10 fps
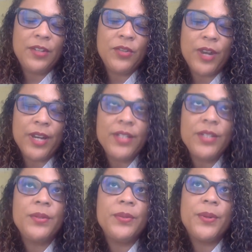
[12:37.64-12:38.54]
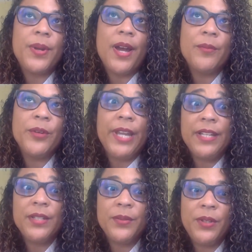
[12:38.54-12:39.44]
trying to
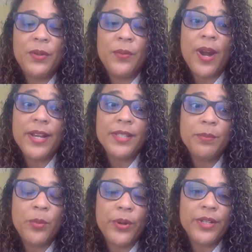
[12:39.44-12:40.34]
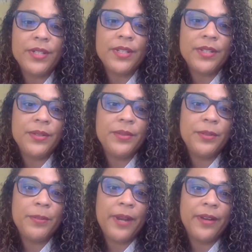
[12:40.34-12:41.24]
relate to, why it's important to
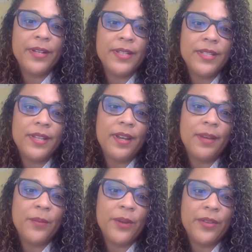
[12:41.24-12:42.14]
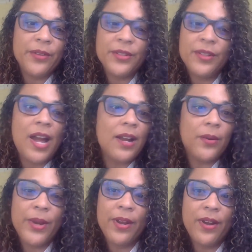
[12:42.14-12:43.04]
parents, where there's a lot
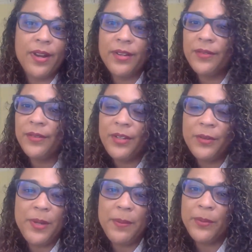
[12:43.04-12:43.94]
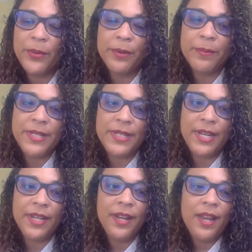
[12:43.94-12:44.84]
going on, people who are
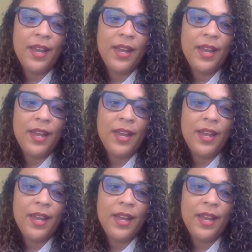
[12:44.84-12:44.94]
busy,